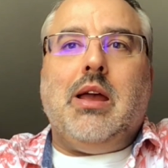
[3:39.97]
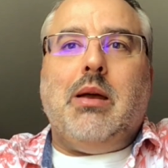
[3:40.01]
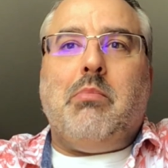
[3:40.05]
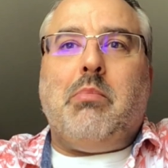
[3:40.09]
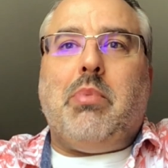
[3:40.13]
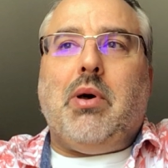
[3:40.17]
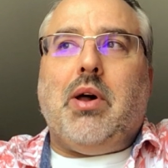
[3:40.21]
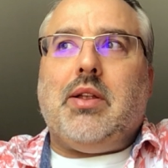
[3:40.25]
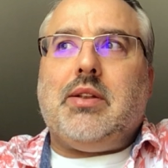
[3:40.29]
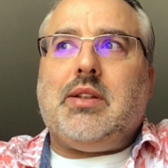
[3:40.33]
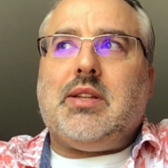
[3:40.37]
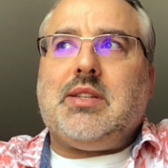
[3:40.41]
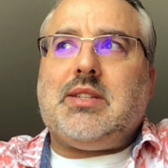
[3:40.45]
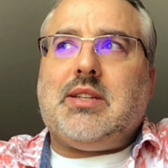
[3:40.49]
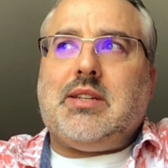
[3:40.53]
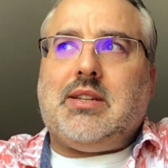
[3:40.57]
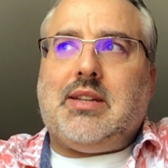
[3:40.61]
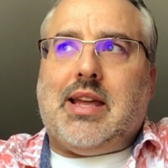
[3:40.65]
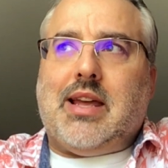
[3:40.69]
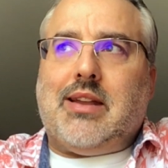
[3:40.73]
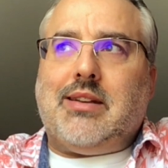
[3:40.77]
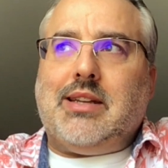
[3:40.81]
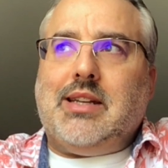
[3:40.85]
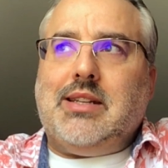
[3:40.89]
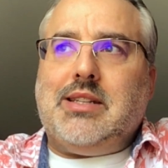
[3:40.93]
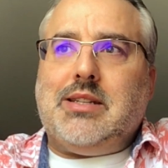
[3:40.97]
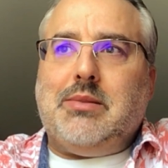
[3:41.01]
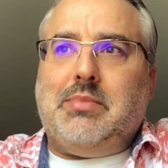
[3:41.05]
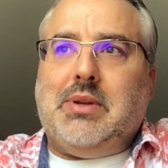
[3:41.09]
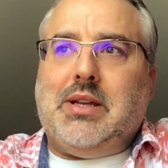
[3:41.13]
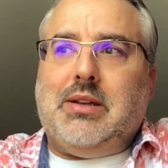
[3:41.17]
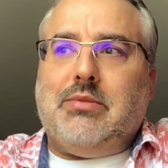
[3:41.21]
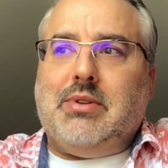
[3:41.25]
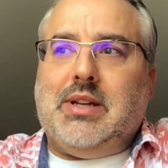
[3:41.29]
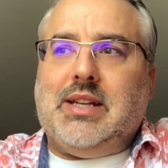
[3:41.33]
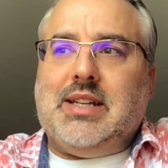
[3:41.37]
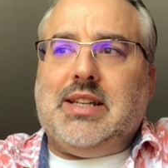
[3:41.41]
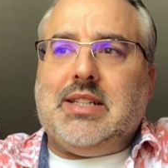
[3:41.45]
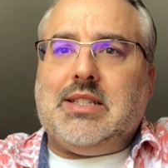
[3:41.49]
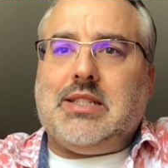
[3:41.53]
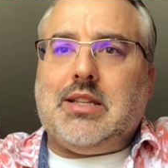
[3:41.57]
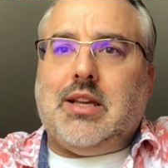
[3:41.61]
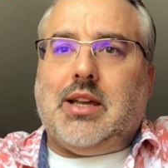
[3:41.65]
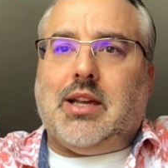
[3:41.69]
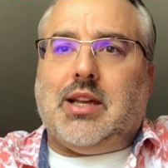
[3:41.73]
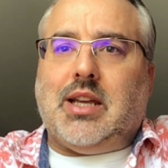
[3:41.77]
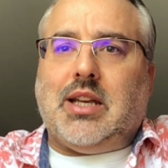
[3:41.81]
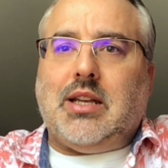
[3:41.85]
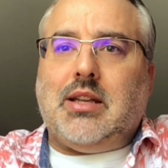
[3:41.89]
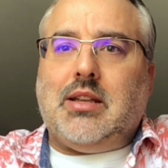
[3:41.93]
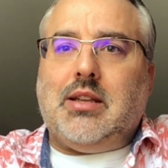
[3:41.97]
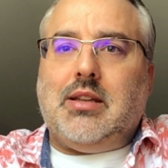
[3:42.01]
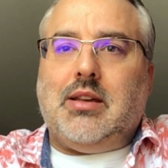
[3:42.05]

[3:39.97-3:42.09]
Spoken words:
But does it now need to be redesigned